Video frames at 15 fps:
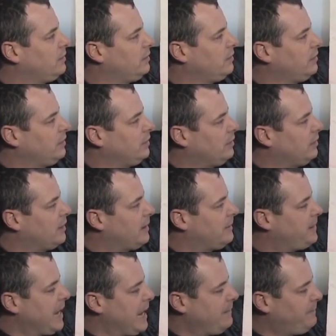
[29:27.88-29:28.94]
your uh,
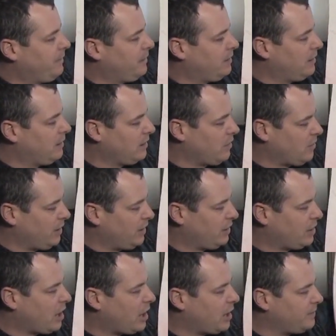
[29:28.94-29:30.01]
paper or your
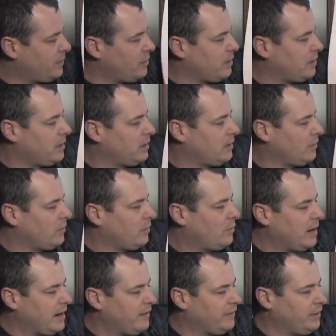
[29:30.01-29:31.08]
cardboard or
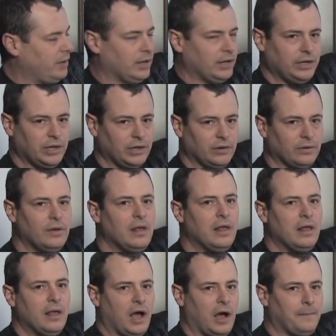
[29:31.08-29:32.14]
whatever you're going to do
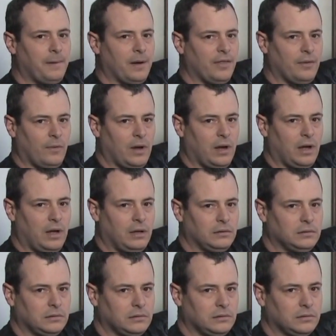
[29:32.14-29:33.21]
up on the
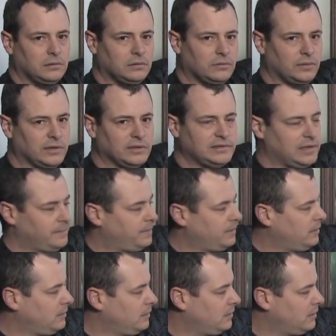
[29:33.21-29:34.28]
wall, real
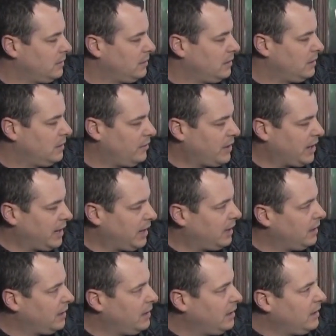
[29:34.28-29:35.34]
simple,
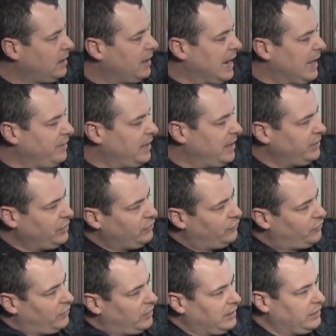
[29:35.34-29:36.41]
okay? and then you
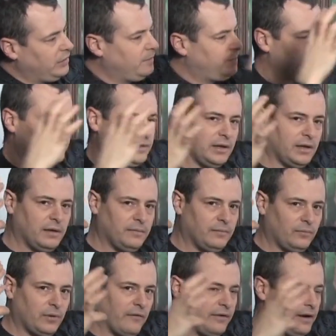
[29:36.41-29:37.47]
and you put
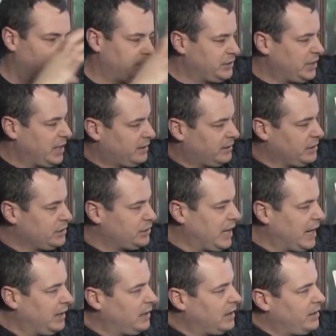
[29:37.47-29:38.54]
the overhead projector,
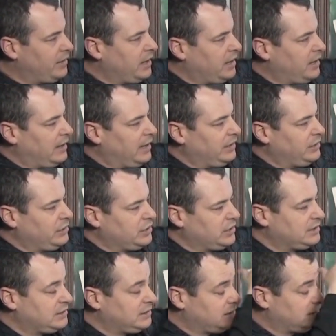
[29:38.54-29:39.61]
shine it on there, and you
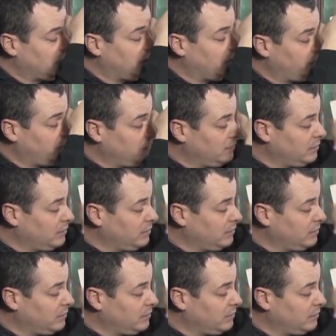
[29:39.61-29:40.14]
just start